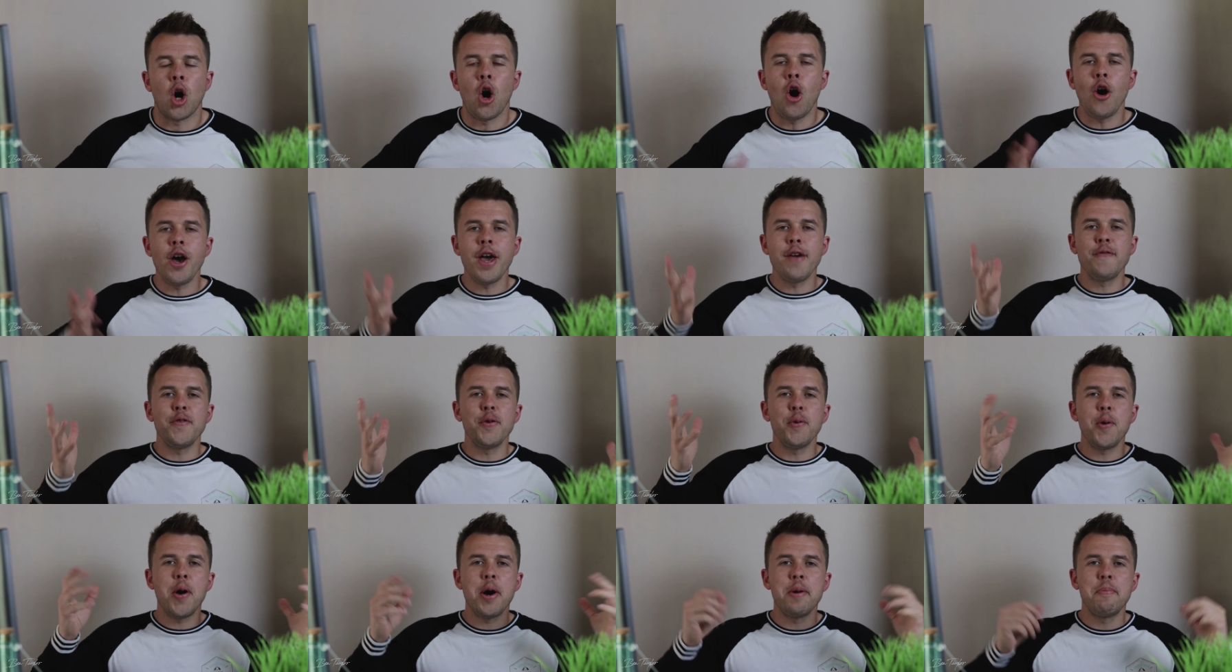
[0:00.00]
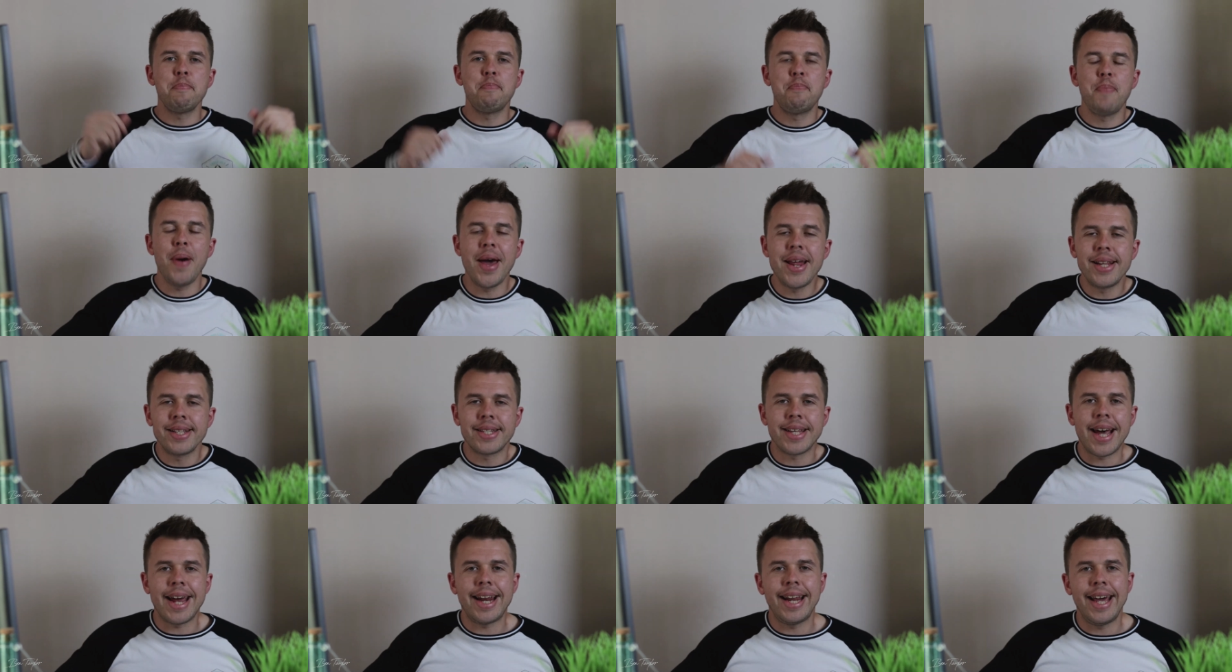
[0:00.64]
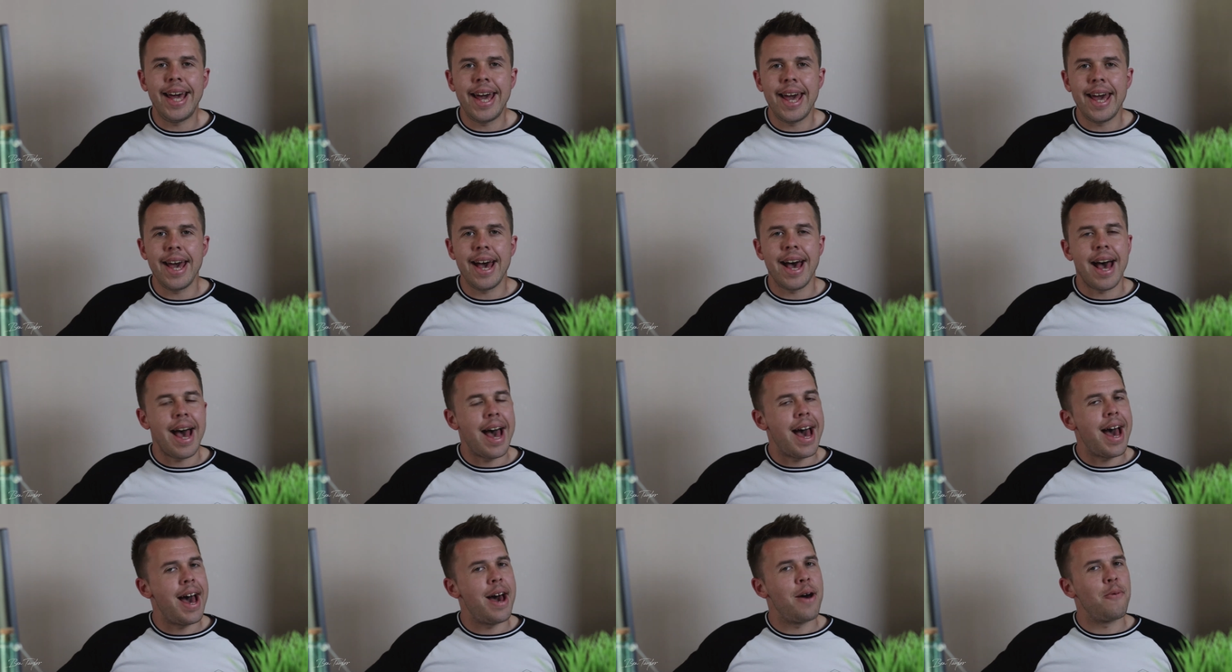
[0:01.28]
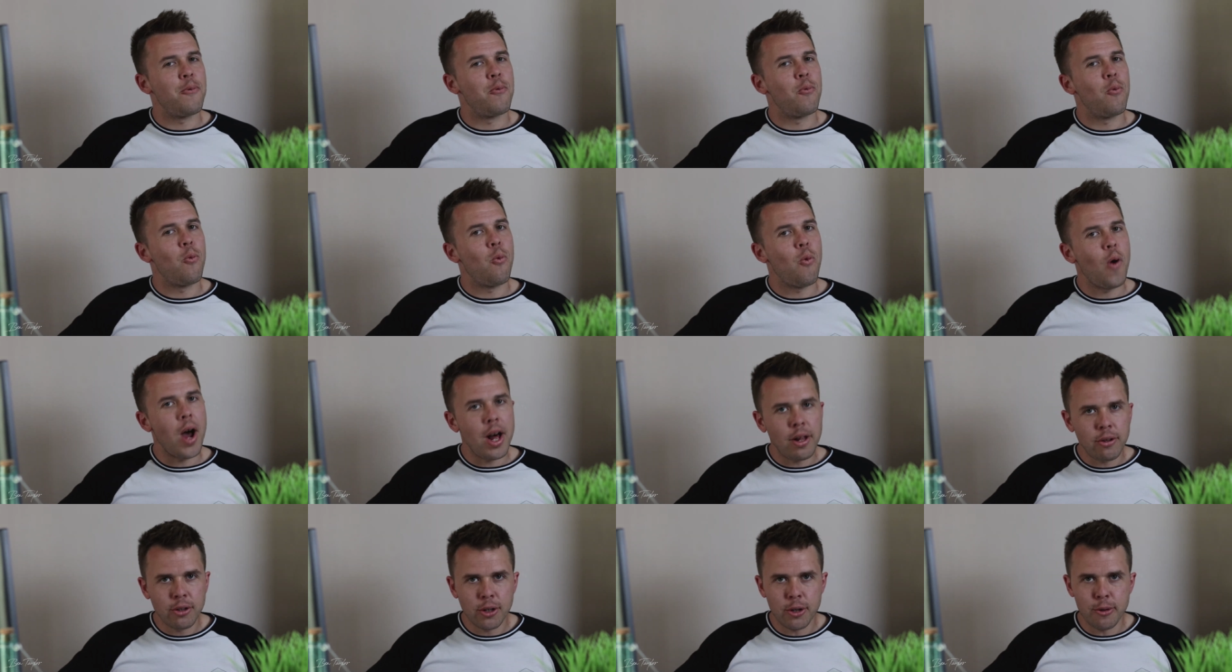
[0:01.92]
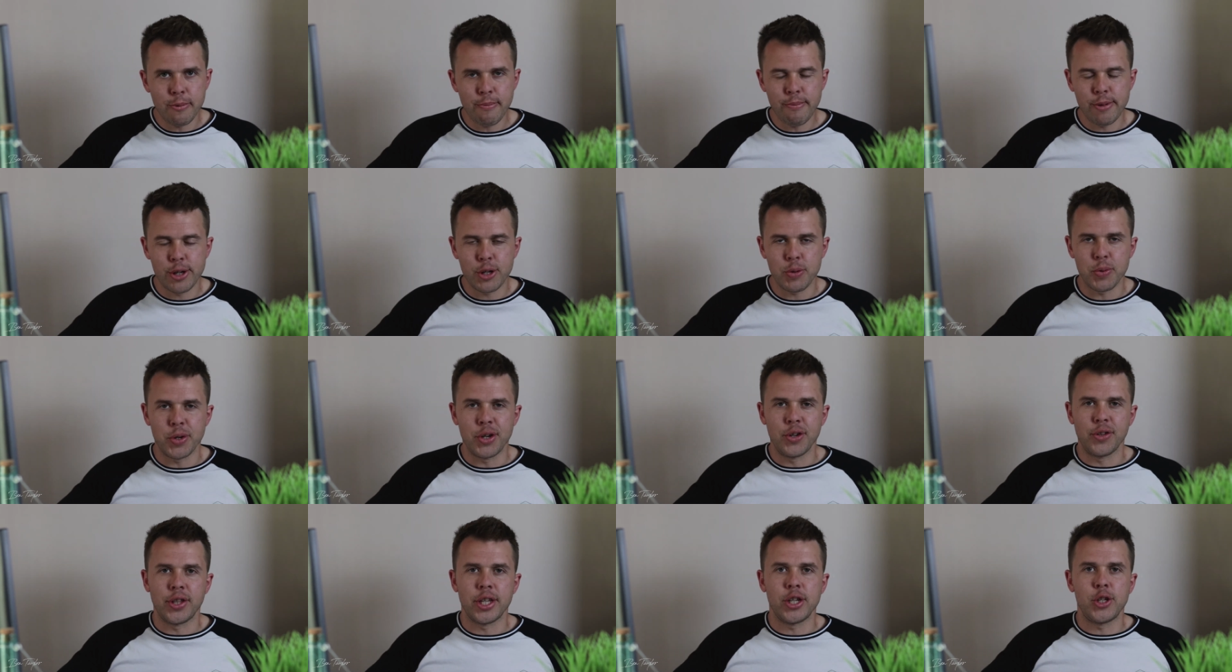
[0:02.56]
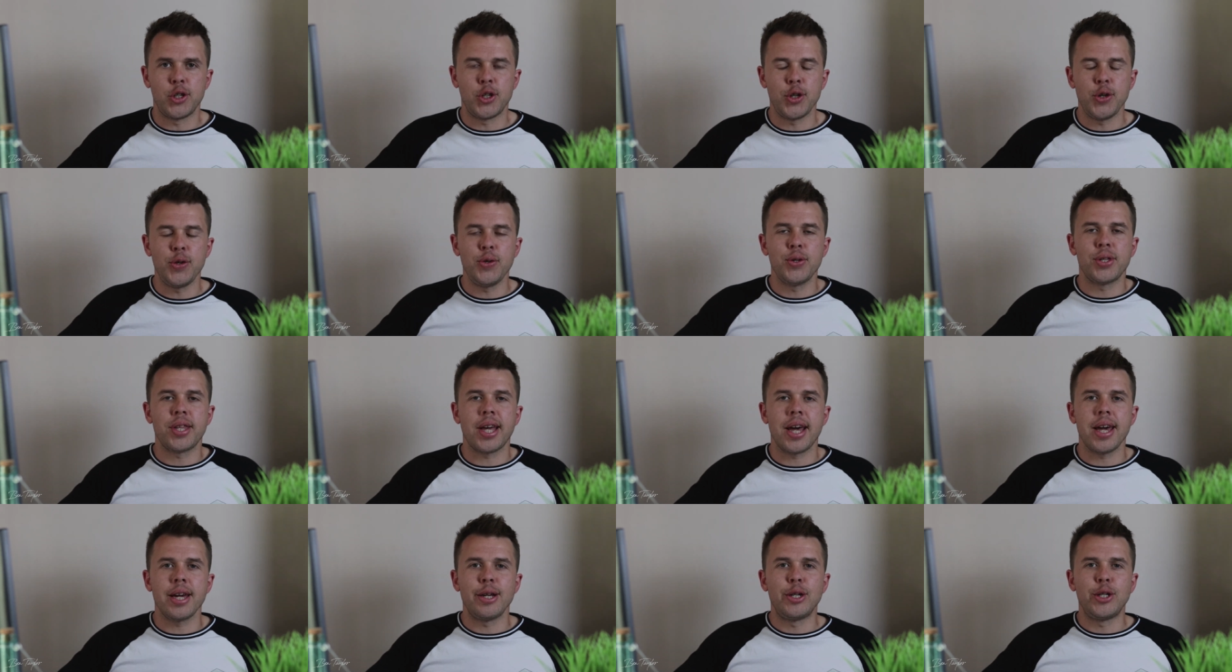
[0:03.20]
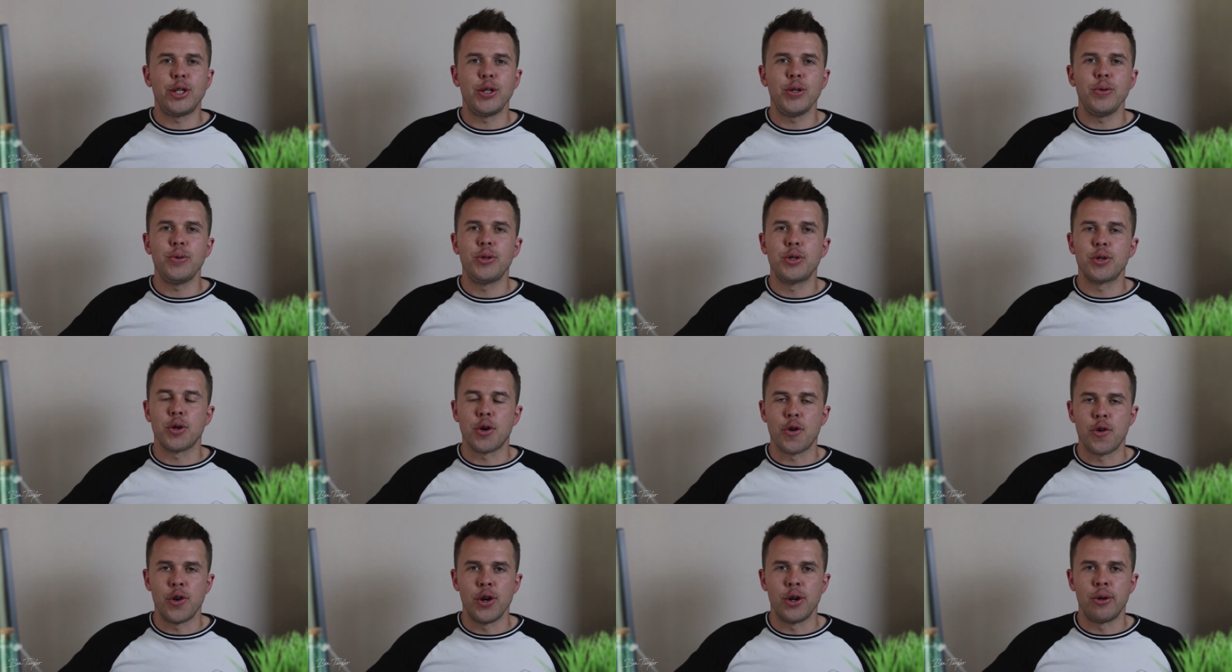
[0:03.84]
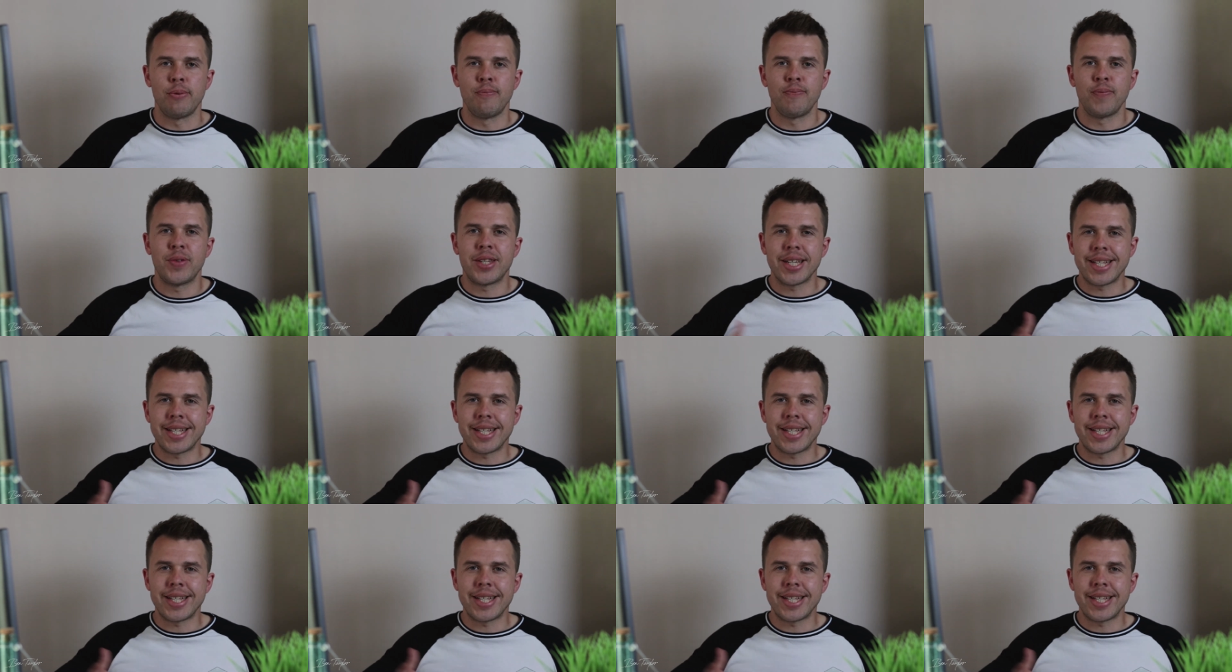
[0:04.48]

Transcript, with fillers: Hi everyone, Ben Taylor here and welcome to another Tuesday tutorial.